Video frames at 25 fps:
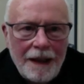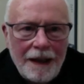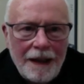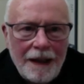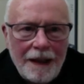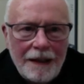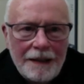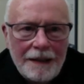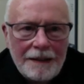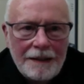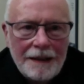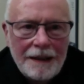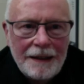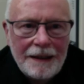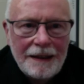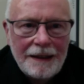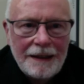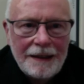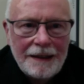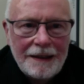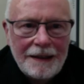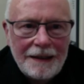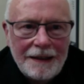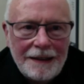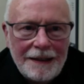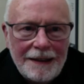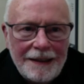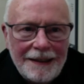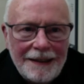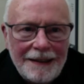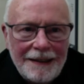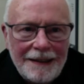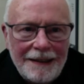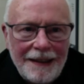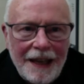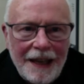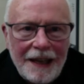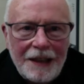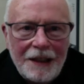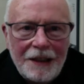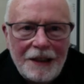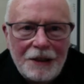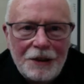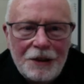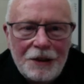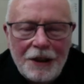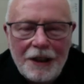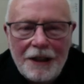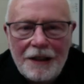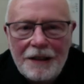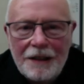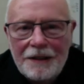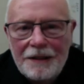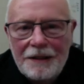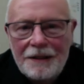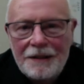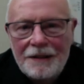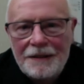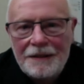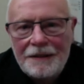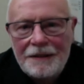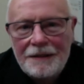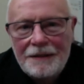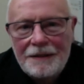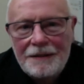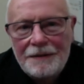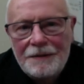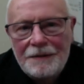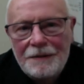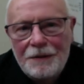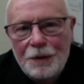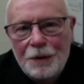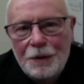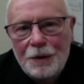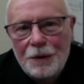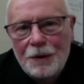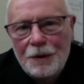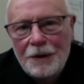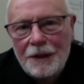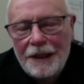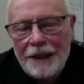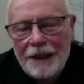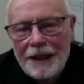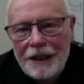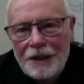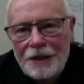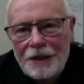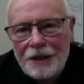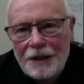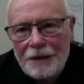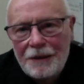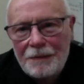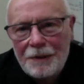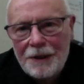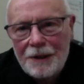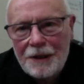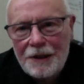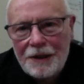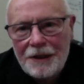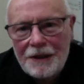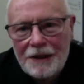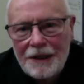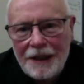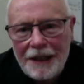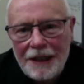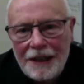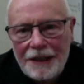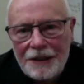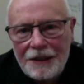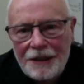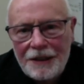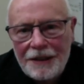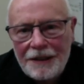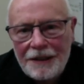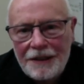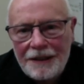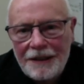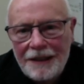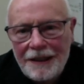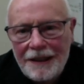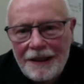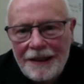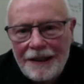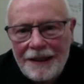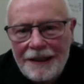and uh, thanking Joe for an excellent presentation,